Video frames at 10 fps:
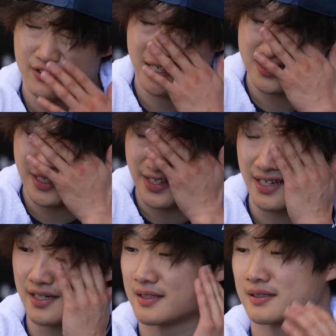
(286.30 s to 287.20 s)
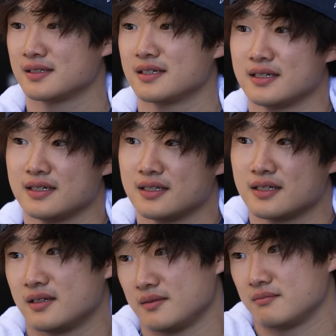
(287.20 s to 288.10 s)
that I think,
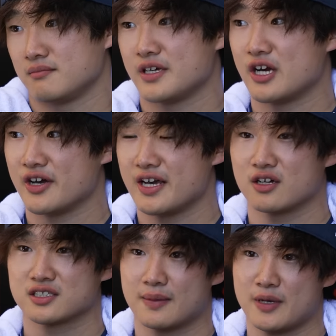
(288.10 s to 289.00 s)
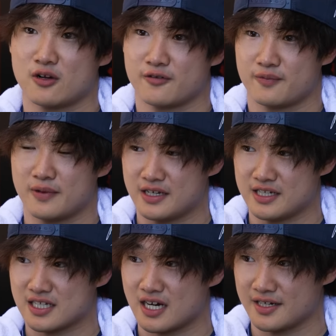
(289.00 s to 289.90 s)
you know, he lost a bit of in
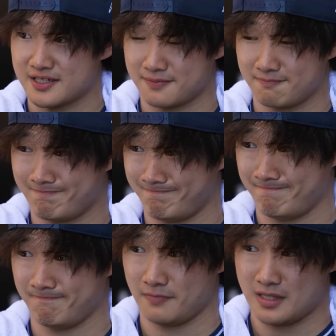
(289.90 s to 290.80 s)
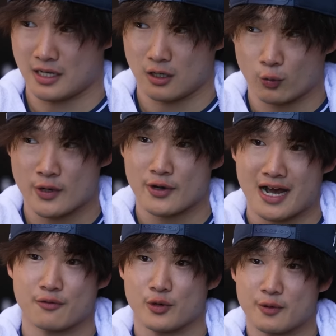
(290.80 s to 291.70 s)
his start. We would
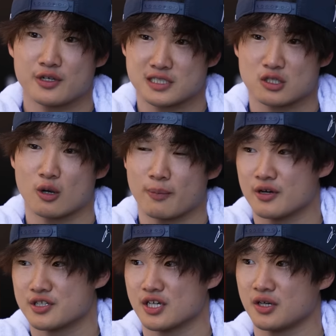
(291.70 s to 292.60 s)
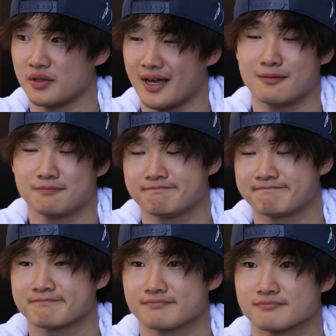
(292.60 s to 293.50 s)
have, we would score points. So yeah.
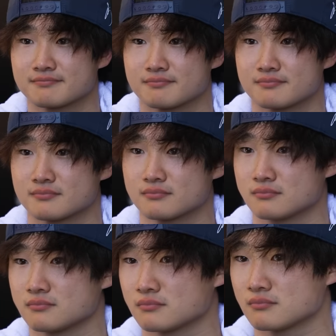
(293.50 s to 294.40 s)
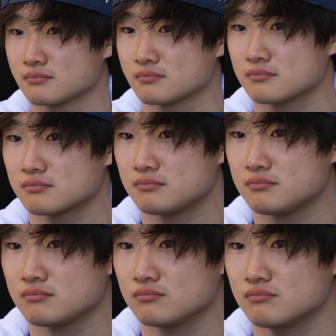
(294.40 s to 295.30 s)
What were those issues that you were
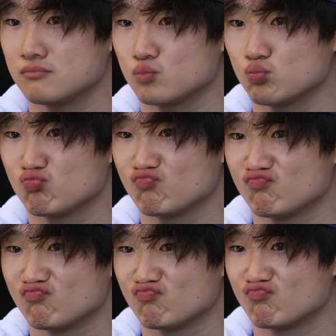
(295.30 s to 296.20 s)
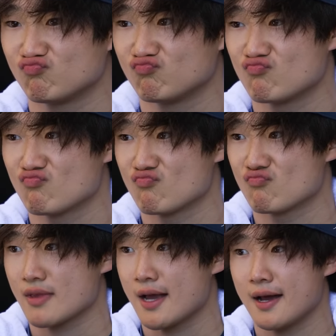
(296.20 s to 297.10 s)
managing? Can you tell us more about those?
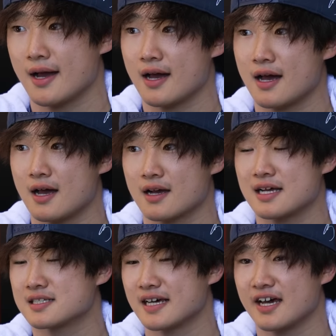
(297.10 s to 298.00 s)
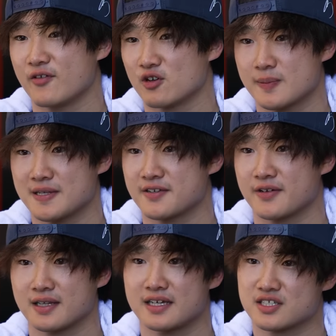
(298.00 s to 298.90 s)
Uh, I can't say for
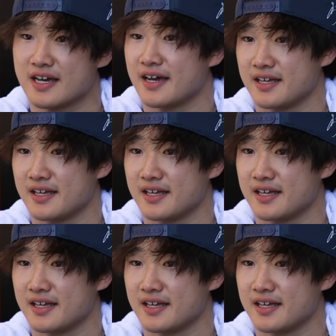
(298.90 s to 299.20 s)
specifically today,